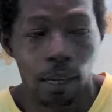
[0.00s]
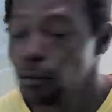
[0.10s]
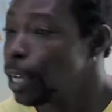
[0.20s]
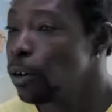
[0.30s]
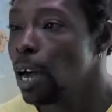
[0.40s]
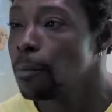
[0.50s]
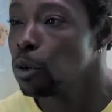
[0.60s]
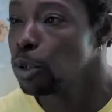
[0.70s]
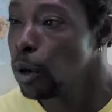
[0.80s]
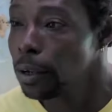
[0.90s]
If I don't have
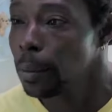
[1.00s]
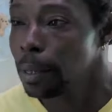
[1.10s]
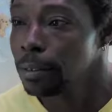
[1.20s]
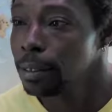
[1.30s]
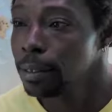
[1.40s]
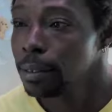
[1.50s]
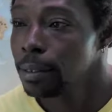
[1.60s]
no documents,